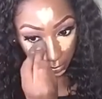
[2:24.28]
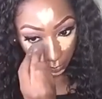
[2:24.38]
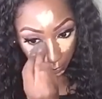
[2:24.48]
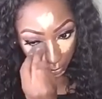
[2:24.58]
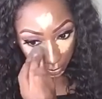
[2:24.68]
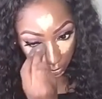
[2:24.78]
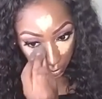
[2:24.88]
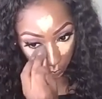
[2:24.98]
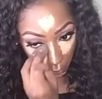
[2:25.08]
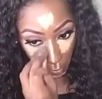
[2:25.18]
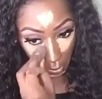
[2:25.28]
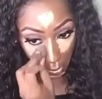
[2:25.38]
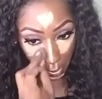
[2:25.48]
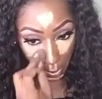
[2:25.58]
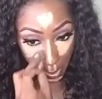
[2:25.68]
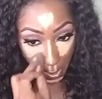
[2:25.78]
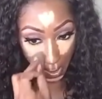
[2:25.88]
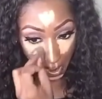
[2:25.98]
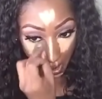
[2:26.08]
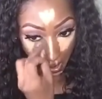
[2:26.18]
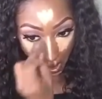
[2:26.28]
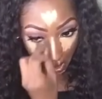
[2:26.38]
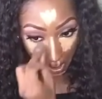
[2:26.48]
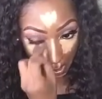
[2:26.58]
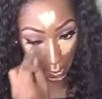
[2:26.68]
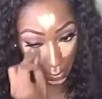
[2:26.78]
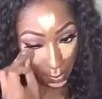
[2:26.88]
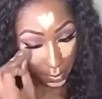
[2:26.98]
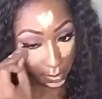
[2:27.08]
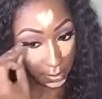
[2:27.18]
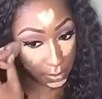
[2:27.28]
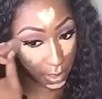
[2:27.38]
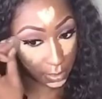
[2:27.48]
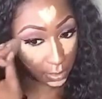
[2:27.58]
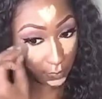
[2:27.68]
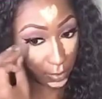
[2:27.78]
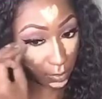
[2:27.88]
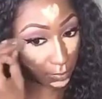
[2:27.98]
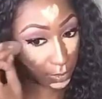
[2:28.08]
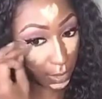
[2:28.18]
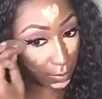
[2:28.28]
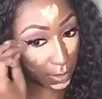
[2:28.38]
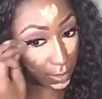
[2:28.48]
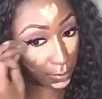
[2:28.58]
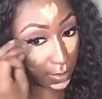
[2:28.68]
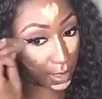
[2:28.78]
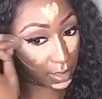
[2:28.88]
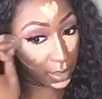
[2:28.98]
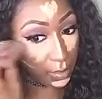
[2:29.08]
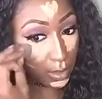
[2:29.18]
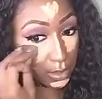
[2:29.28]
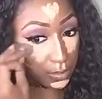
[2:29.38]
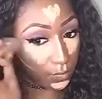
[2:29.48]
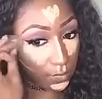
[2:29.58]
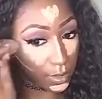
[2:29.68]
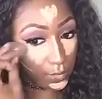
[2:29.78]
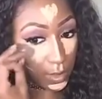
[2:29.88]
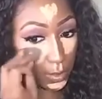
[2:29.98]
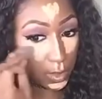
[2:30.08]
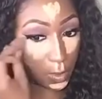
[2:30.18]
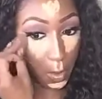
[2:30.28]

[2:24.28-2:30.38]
It's not the real beauty blender, but it works really well. So this is how everything should look once it's blended out.